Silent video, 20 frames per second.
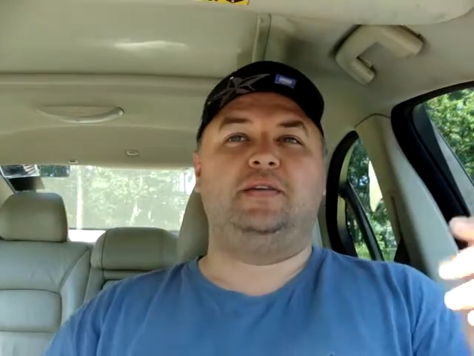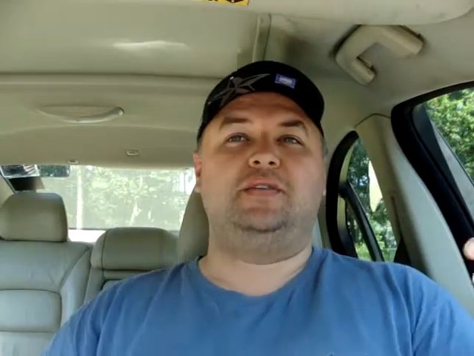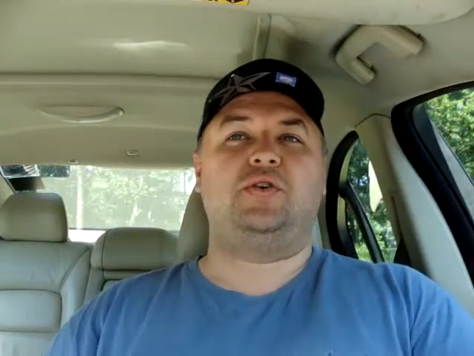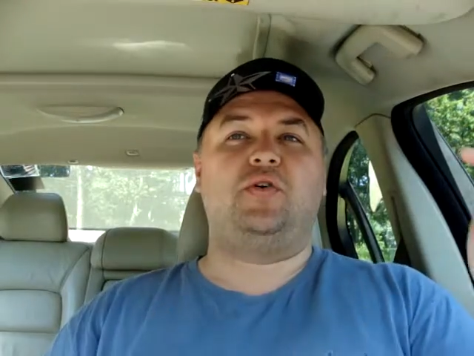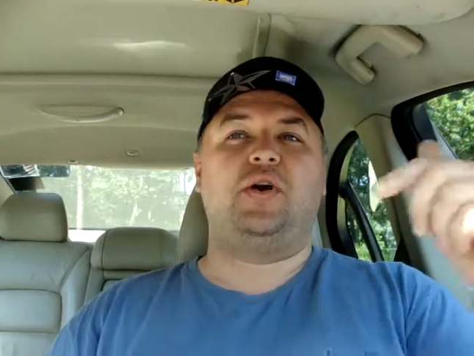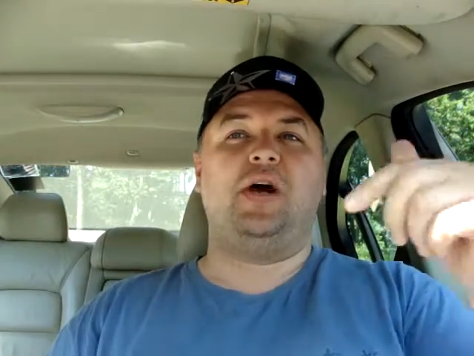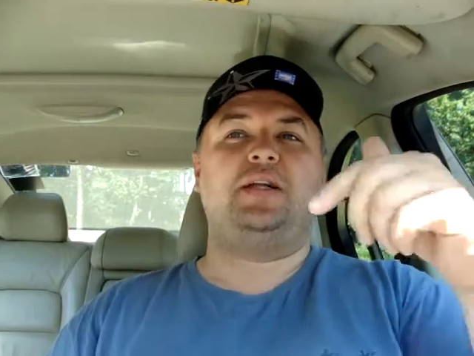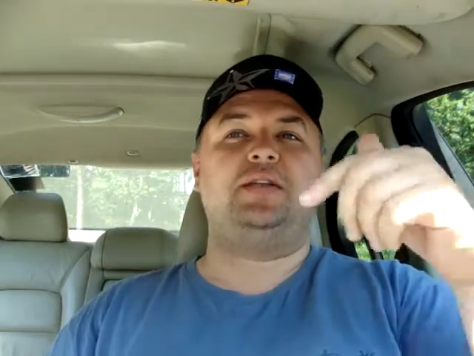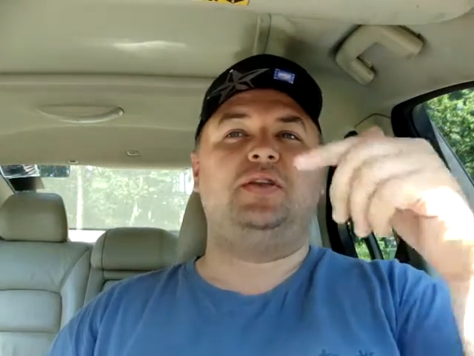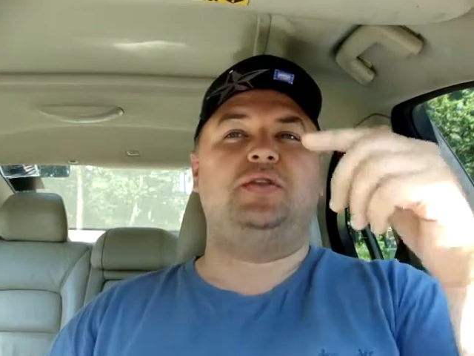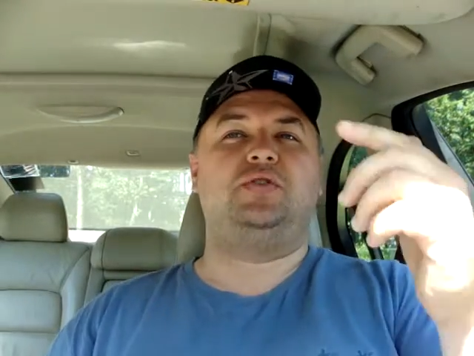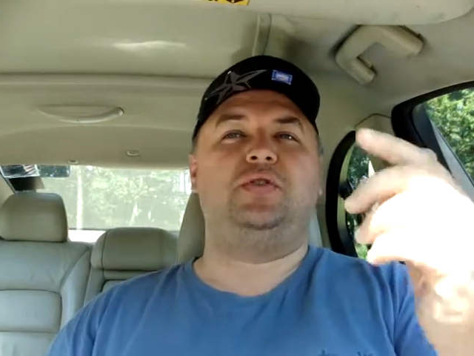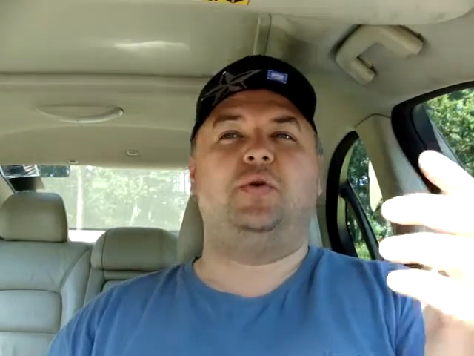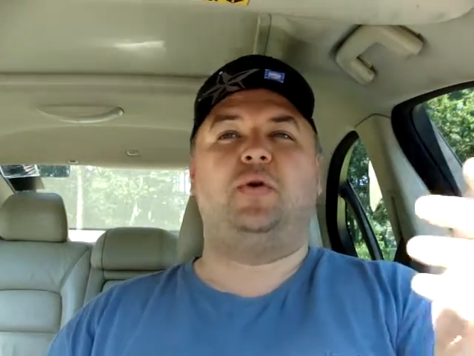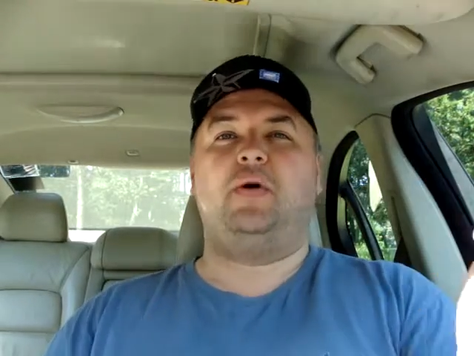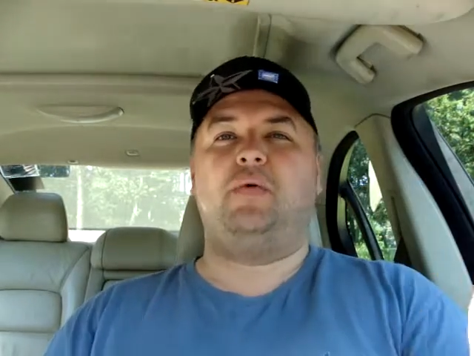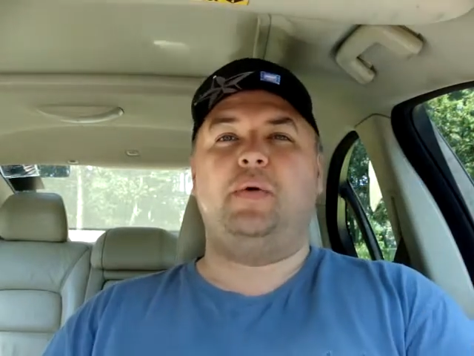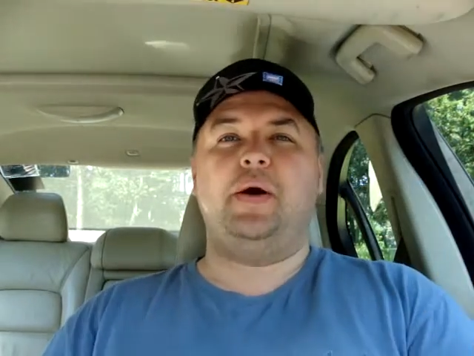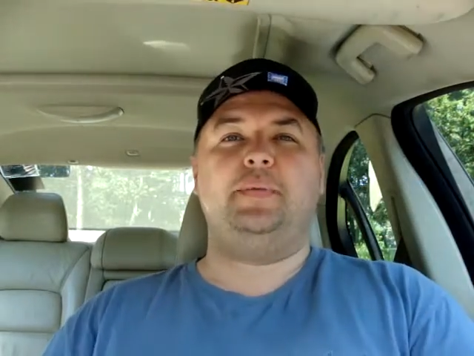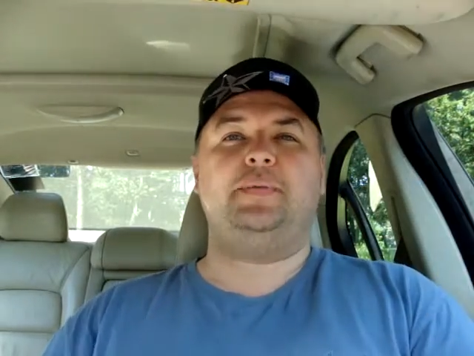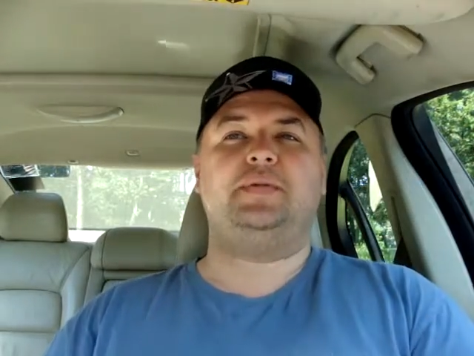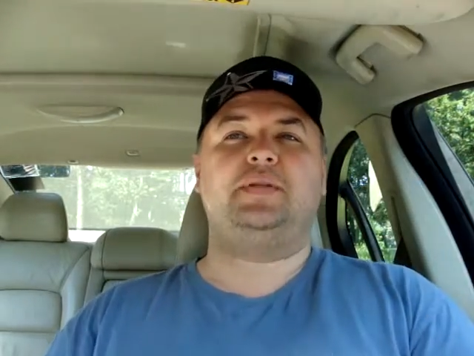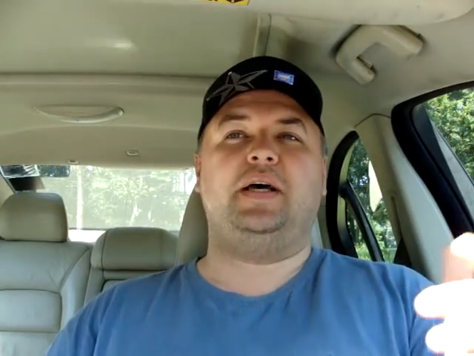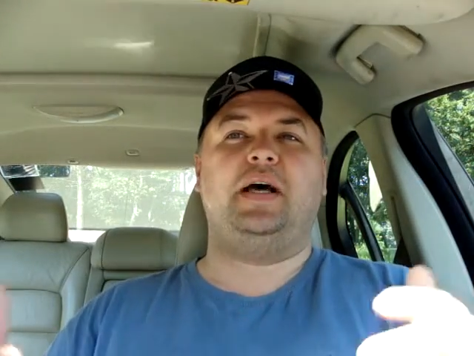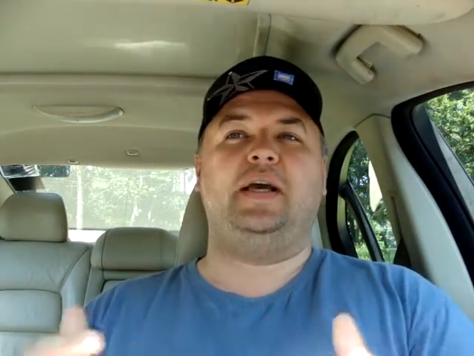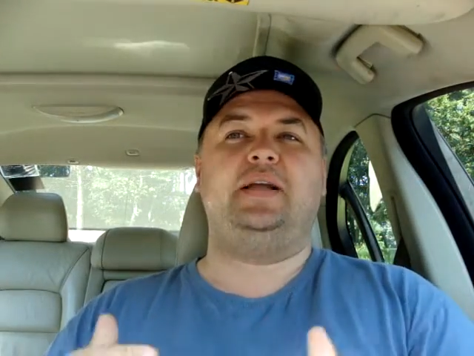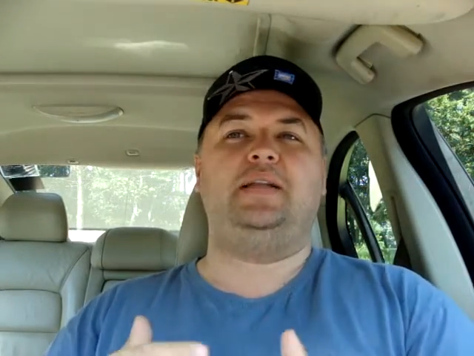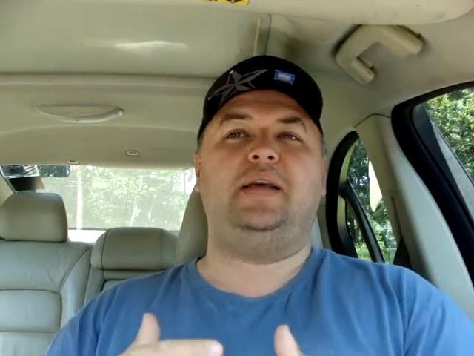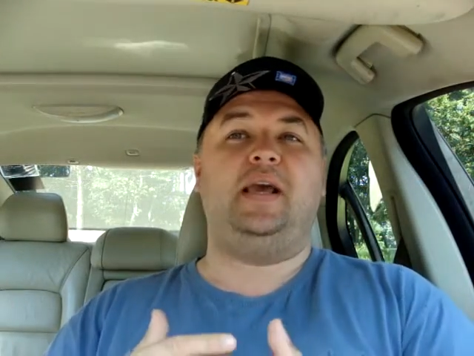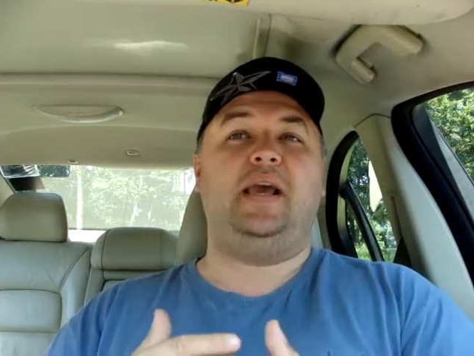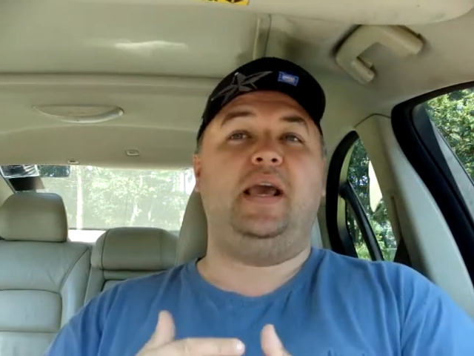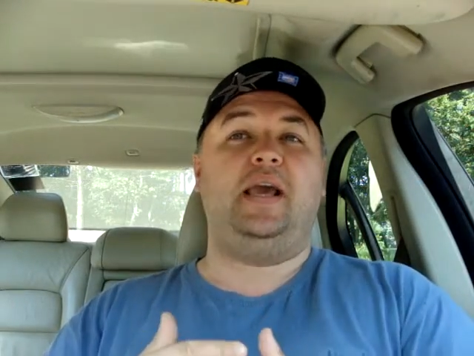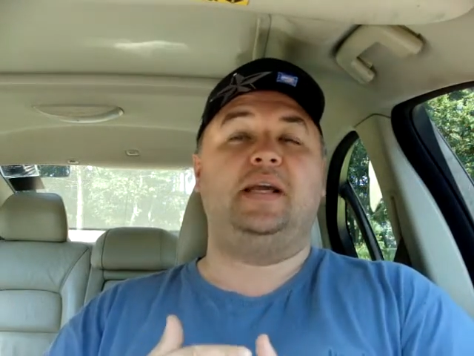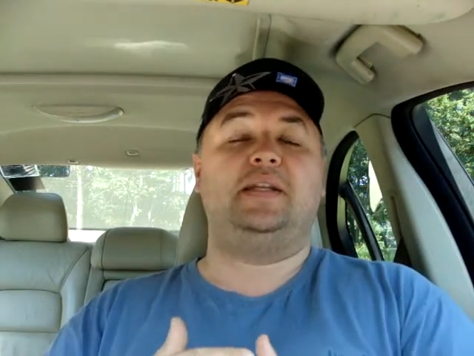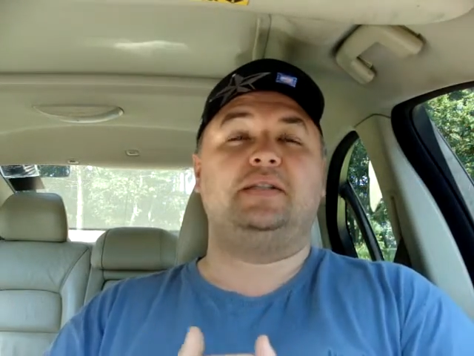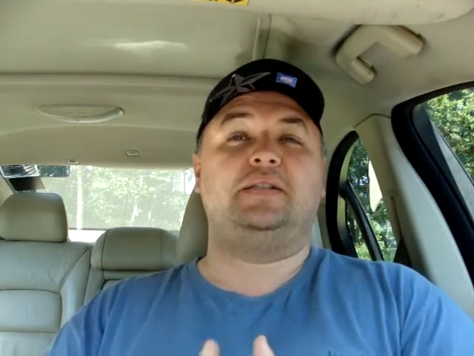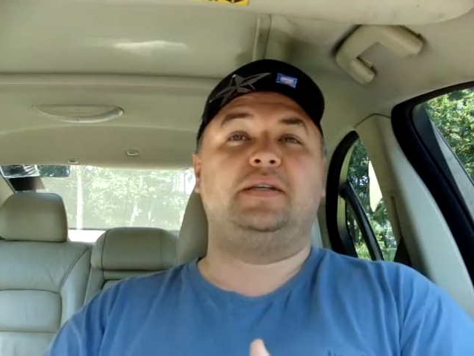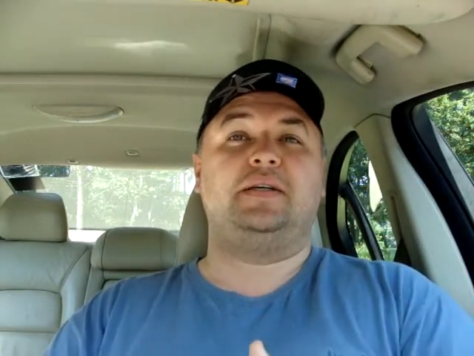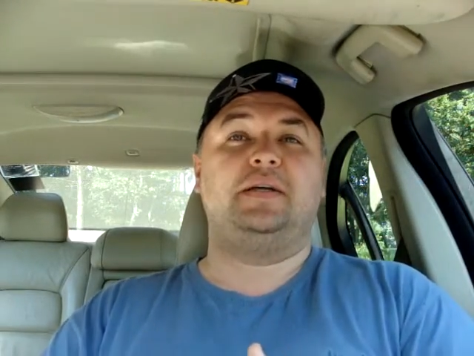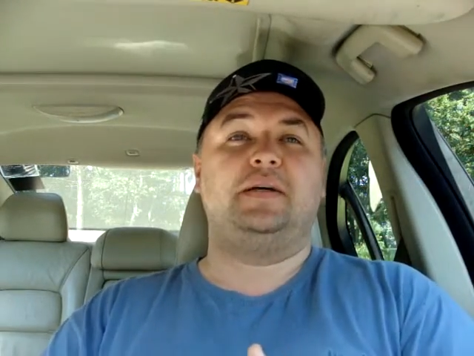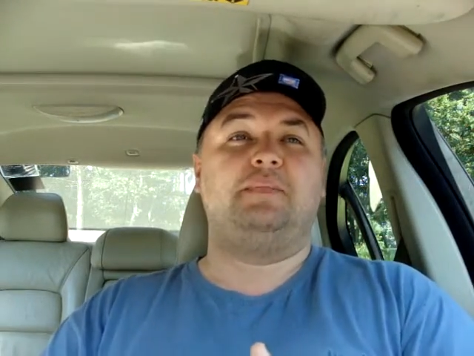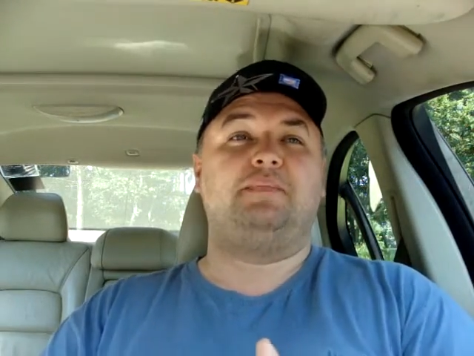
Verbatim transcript: directed to a website and